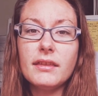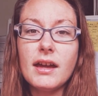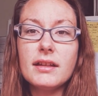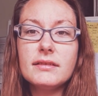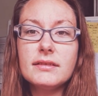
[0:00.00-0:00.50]

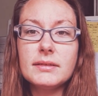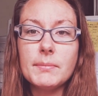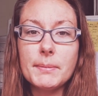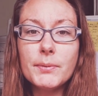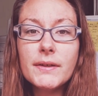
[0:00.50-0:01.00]
that did
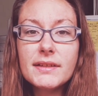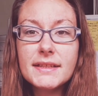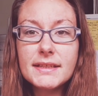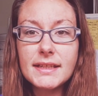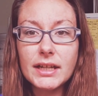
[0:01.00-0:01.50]
my previous
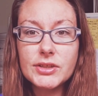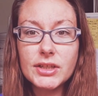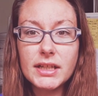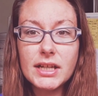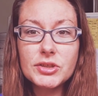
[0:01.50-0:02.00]

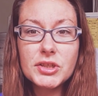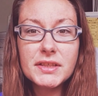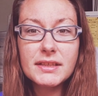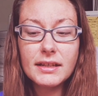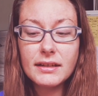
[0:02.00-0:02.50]
C-section. And
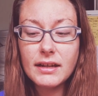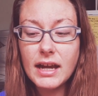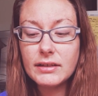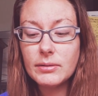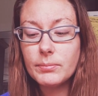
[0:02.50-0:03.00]
just to
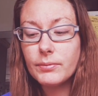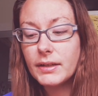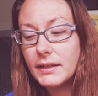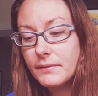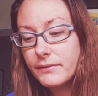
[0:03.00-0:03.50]
kind of
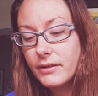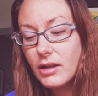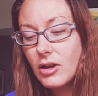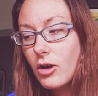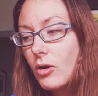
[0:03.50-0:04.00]
brief
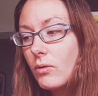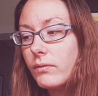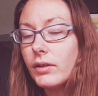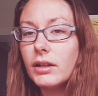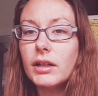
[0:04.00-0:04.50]

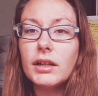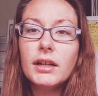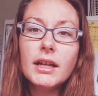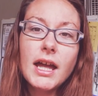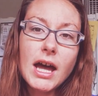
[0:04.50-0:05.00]
over
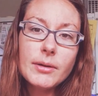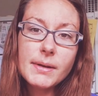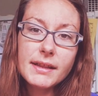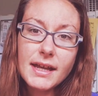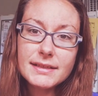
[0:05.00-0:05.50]
how
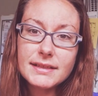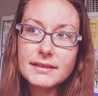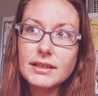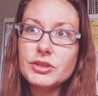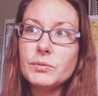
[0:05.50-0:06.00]
my last
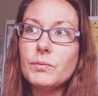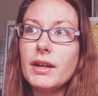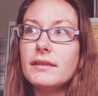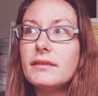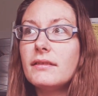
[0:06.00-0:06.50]
C-section
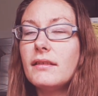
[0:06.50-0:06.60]
went,